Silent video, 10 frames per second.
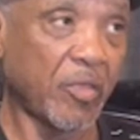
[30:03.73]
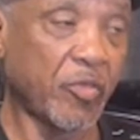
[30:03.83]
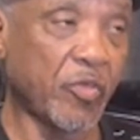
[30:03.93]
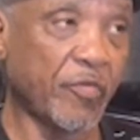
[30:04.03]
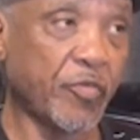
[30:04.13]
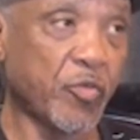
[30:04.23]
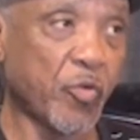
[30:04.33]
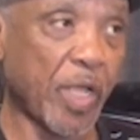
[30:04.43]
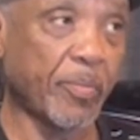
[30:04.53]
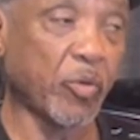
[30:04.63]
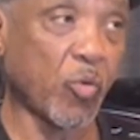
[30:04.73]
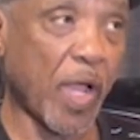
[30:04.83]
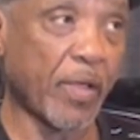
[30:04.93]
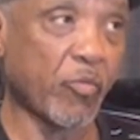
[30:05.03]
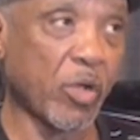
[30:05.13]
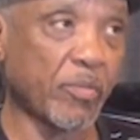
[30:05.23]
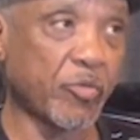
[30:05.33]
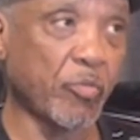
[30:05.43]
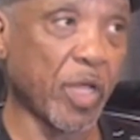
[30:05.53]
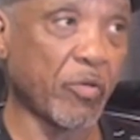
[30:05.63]
if you raped a white woman,
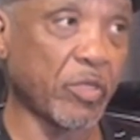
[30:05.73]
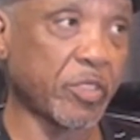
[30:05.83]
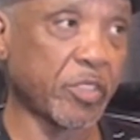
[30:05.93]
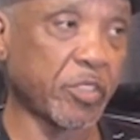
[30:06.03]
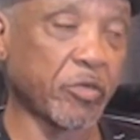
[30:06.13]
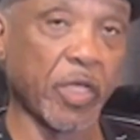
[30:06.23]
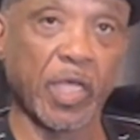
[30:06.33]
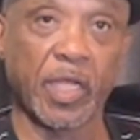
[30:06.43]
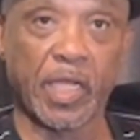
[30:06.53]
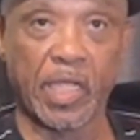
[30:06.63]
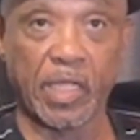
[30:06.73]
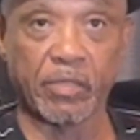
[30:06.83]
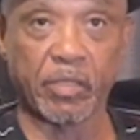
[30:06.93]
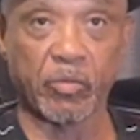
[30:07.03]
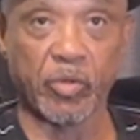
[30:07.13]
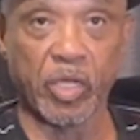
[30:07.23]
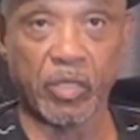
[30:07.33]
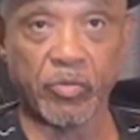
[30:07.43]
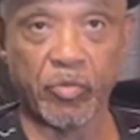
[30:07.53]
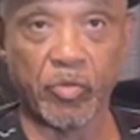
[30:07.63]
you might as well sit your ass down somewhere,
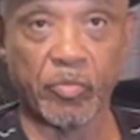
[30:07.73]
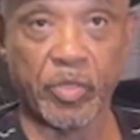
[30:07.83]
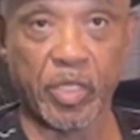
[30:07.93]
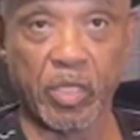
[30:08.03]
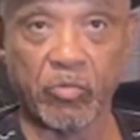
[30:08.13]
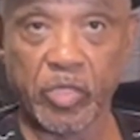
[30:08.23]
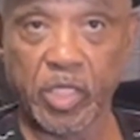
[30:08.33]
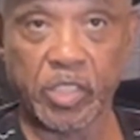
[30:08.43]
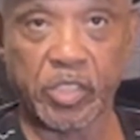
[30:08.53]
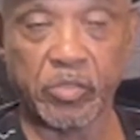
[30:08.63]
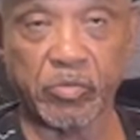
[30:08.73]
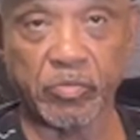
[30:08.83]
you know what I mean? They don't get you.